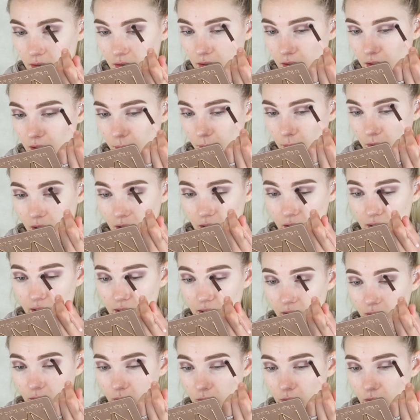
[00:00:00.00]
And I'm not
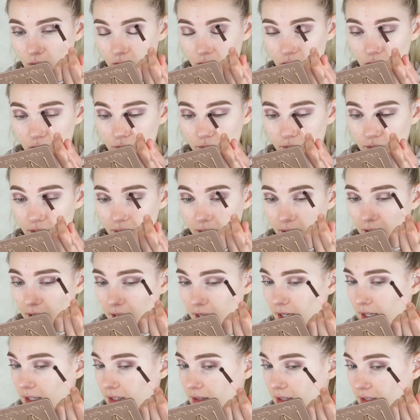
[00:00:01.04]
down for
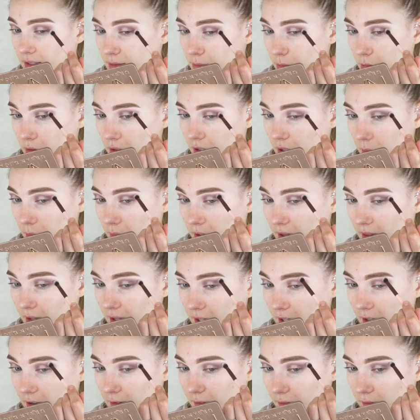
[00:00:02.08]
that at this point in my
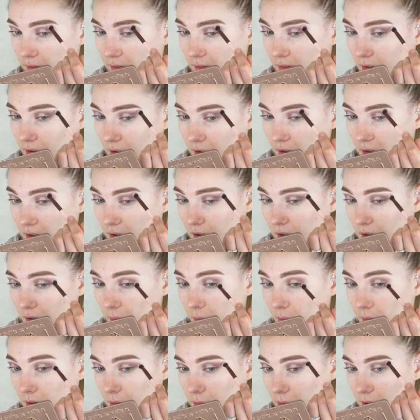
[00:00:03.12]
life.
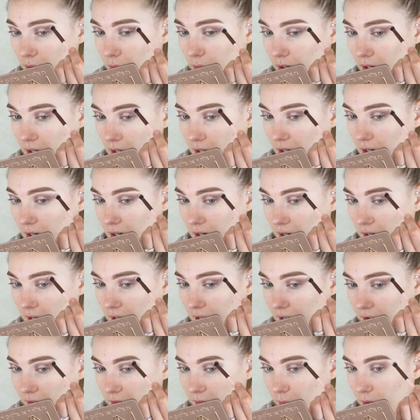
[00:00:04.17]
Maybe when I
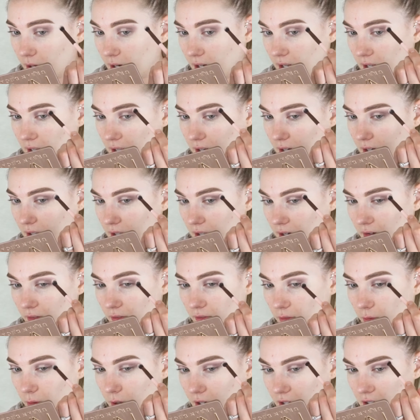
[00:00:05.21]
have money and can
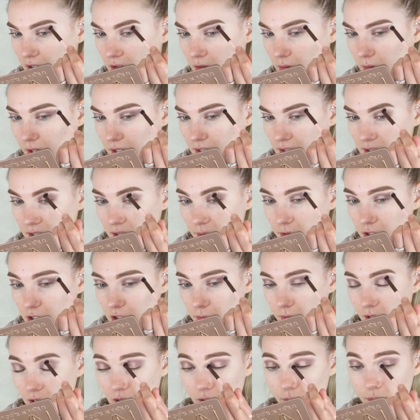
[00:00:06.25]
afford to waste that much
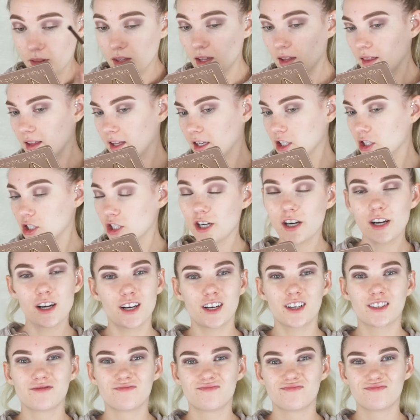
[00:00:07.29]
makeup, then like,
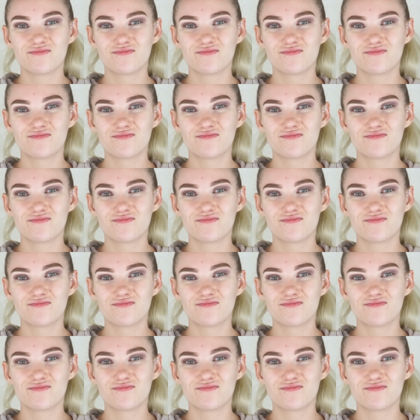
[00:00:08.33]
sure.